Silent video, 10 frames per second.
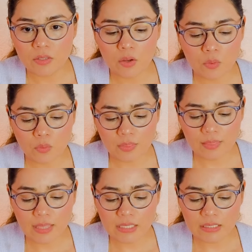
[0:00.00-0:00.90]
So
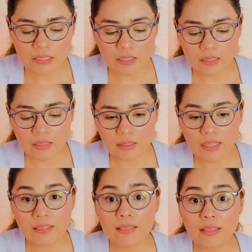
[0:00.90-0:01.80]
and this
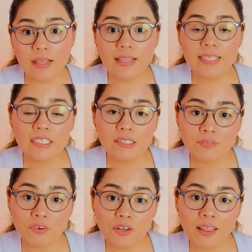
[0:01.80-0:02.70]
is
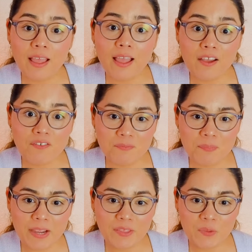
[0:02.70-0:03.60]
for
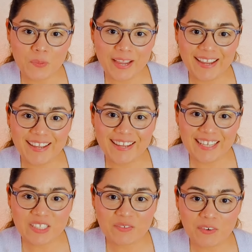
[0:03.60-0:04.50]
love, by the way.
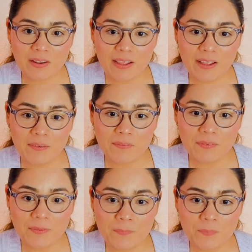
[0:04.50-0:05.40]
It's for love.
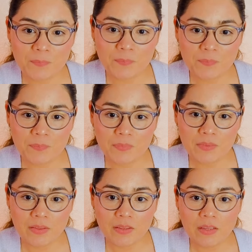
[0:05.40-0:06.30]

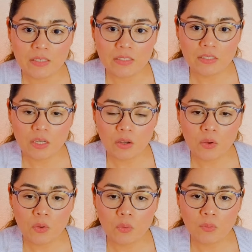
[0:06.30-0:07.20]

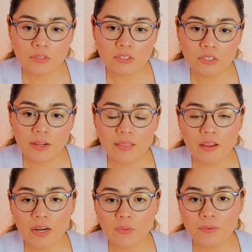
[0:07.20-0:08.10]
So Strength
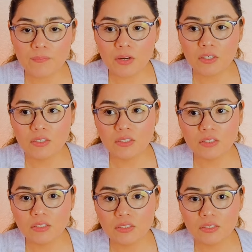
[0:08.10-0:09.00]
card
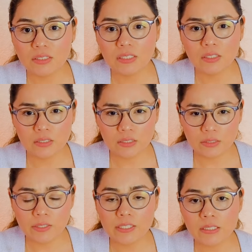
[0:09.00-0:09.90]
reverse
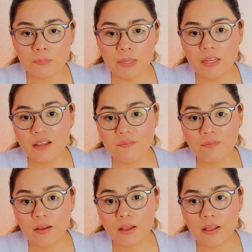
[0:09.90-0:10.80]
could speak
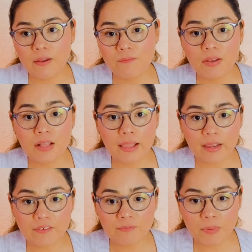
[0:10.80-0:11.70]
of a
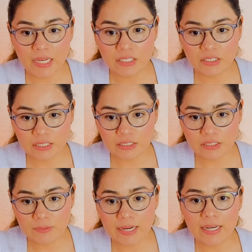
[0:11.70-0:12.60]
lack of
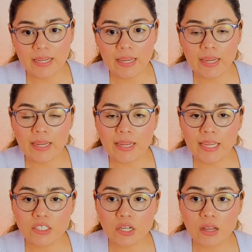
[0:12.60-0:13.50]
patience, right? It
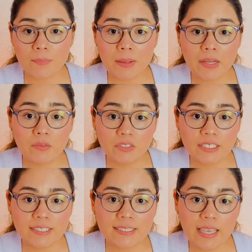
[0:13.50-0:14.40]
can talk about
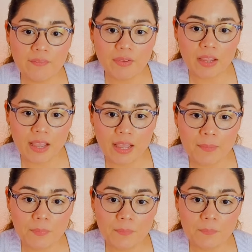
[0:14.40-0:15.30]
just giving
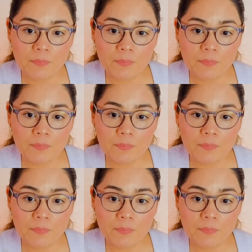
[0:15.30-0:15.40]
up.